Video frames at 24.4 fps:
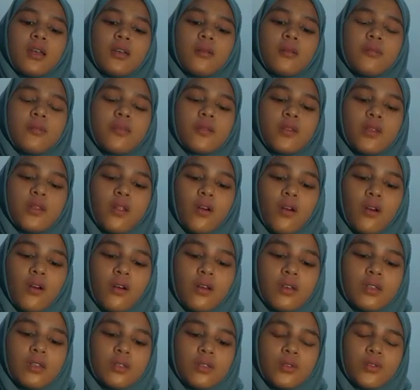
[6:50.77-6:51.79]

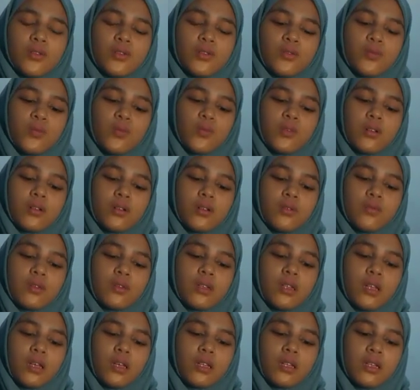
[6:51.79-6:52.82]
employees whose
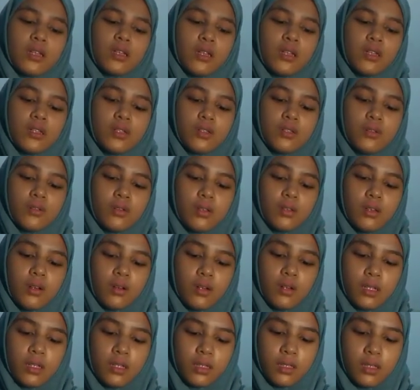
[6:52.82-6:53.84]
work-related injury
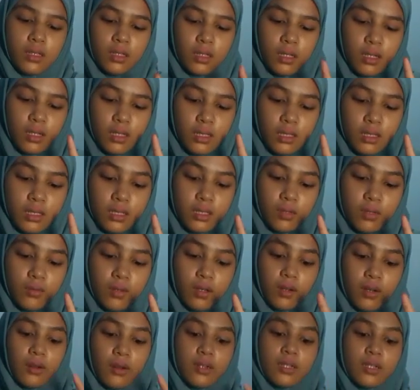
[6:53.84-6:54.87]
or illness
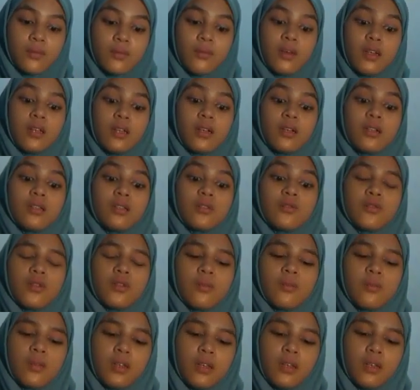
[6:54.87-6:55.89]
requires medical
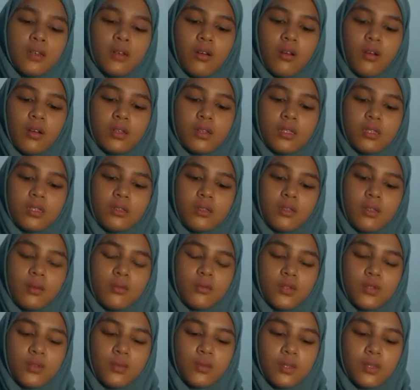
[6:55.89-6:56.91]
treatment, causes
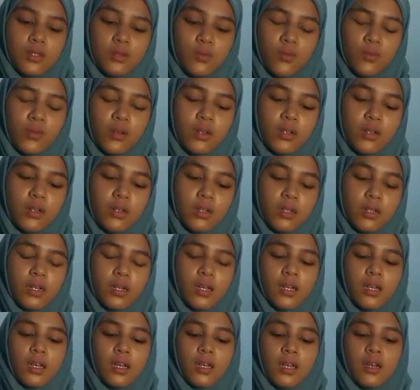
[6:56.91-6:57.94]
them to miss
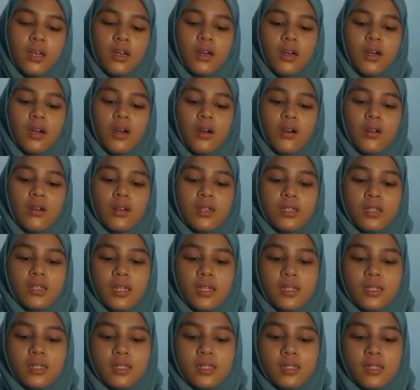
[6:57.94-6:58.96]
work, or
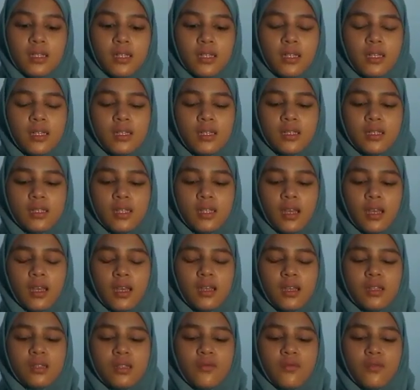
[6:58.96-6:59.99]

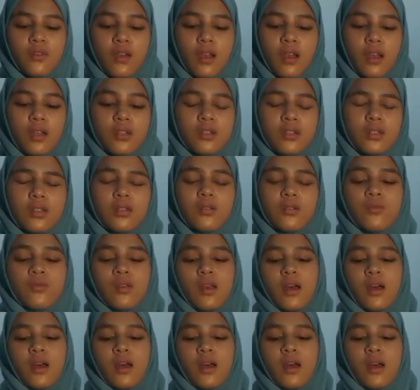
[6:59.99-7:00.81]
necessitates vocational